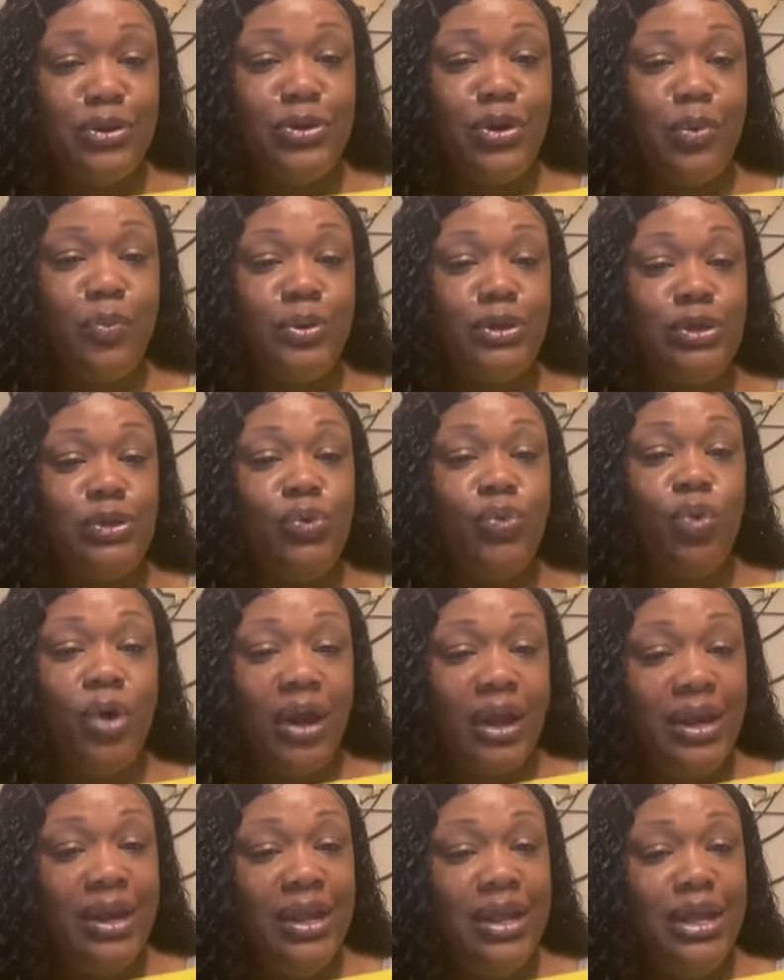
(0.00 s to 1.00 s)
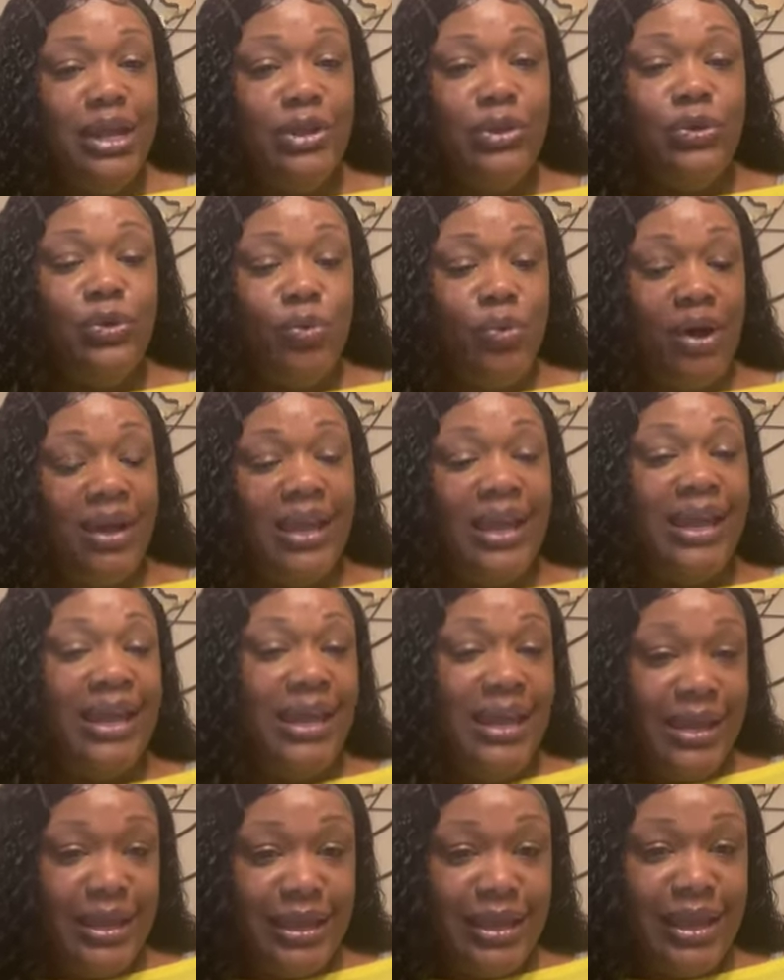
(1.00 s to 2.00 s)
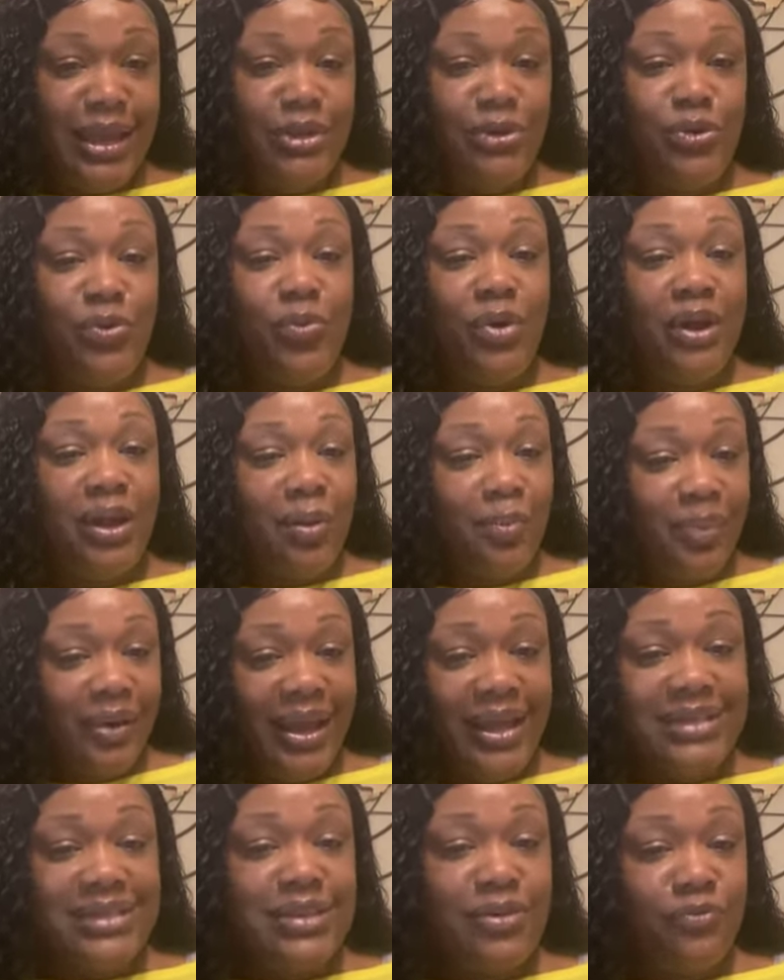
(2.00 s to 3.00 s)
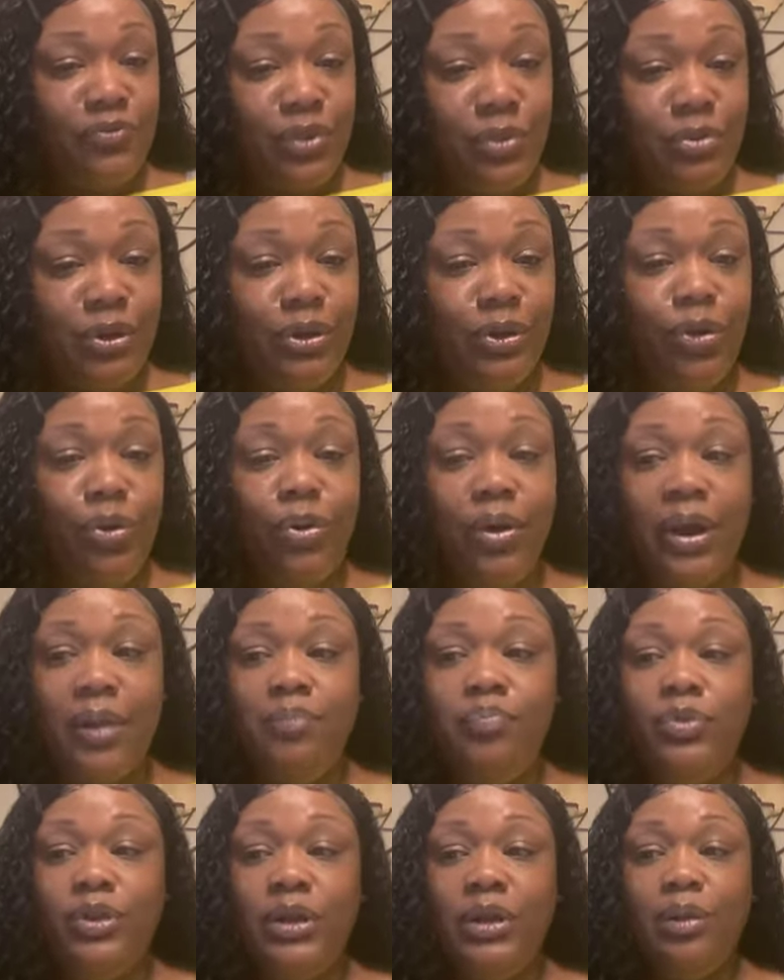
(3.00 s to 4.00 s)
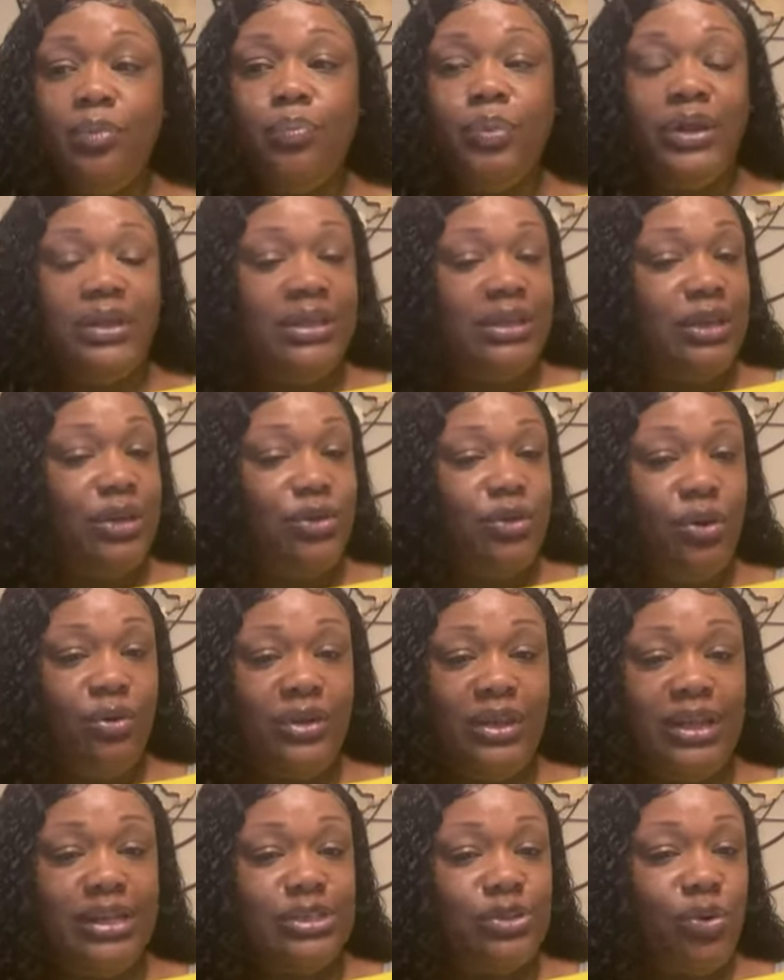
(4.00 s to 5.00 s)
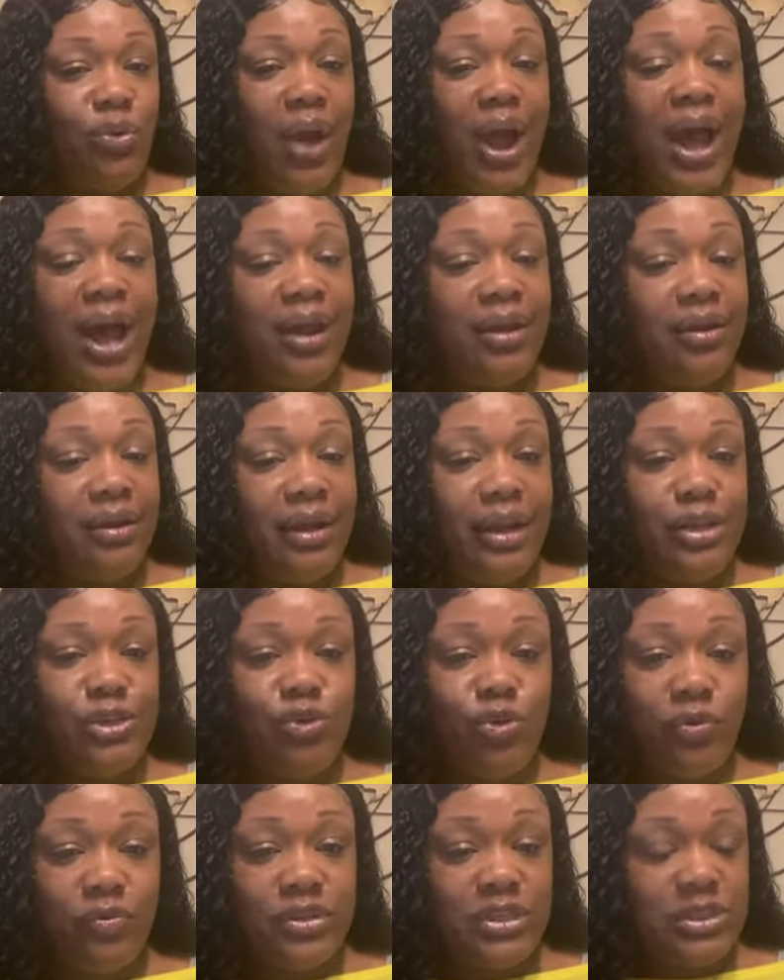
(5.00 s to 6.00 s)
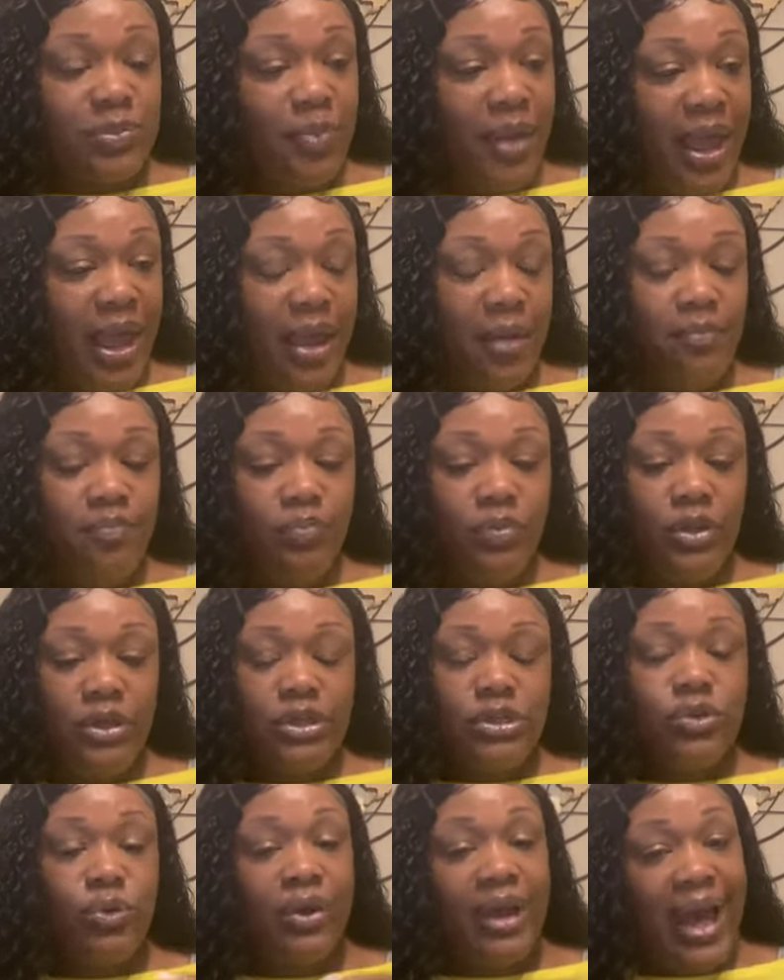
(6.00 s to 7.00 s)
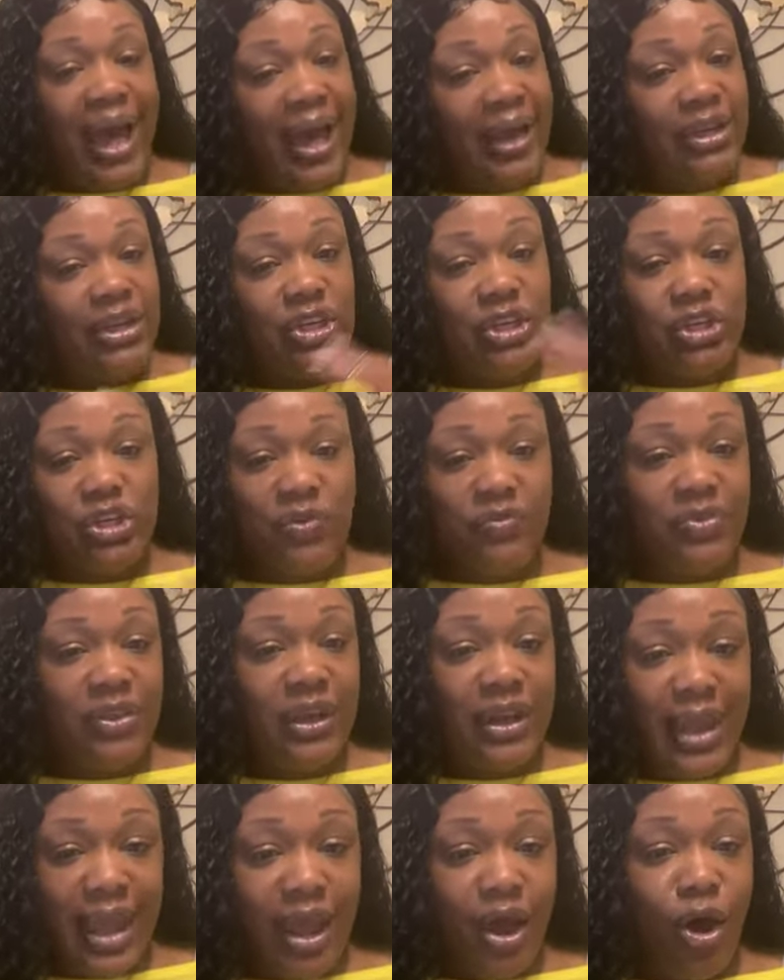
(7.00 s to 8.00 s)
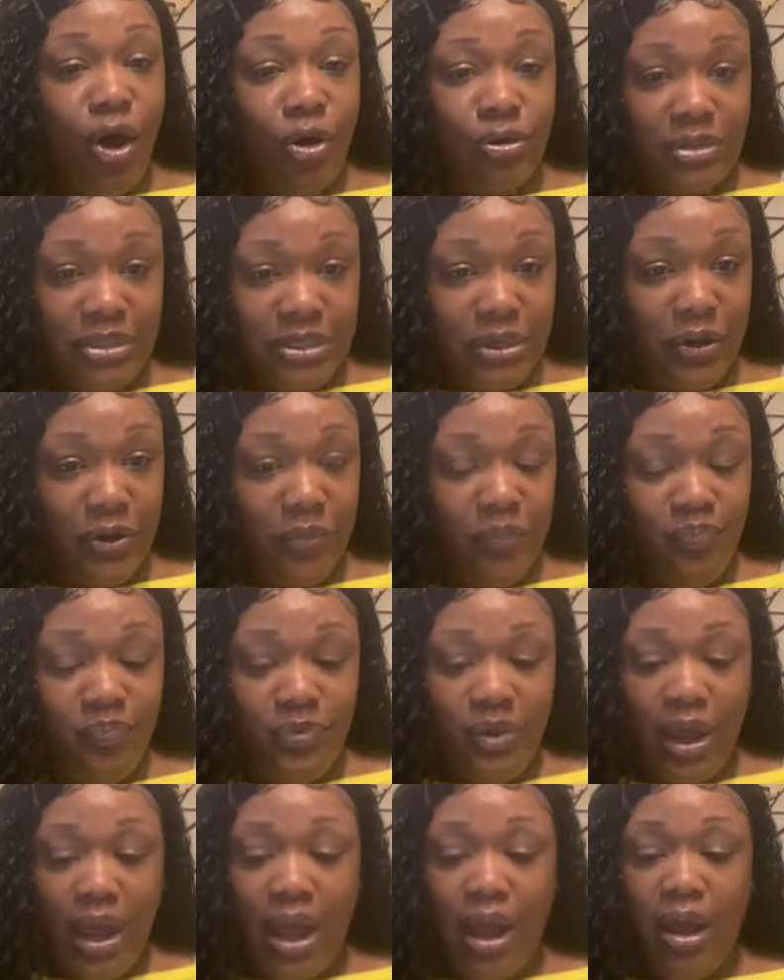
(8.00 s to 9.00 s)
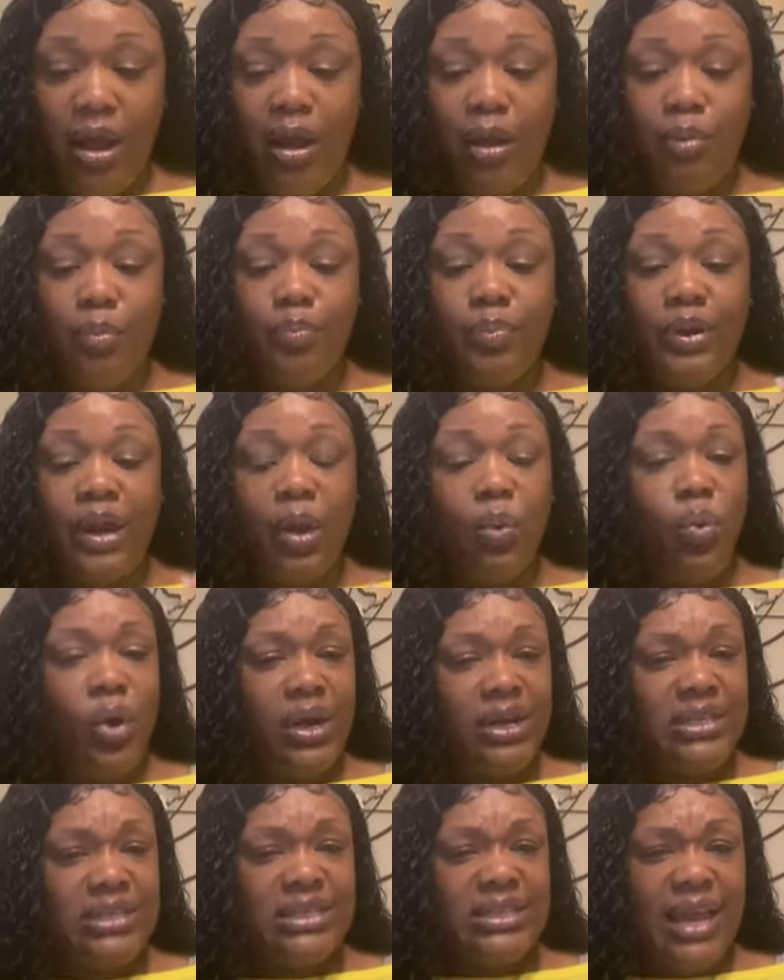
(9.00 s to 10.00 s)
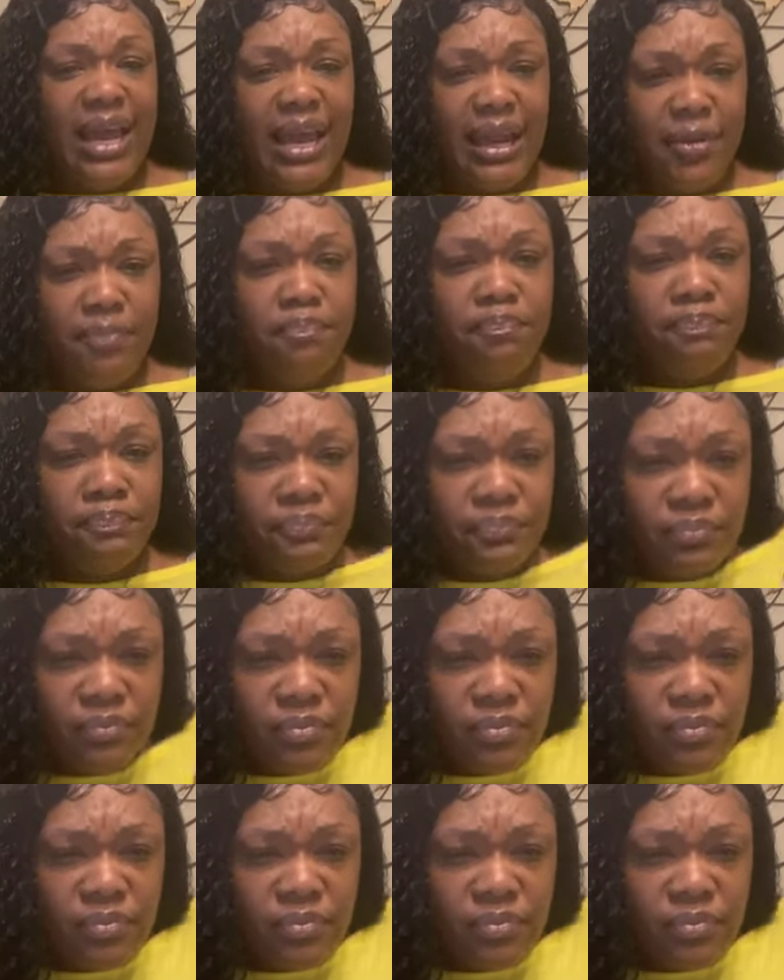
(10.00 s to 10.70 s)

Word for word: you know, but you want you want to eat and you want a blessing from the Lord, but you know, there's no honor and there's no respect. So God is shifting that also. Um, but I want to say,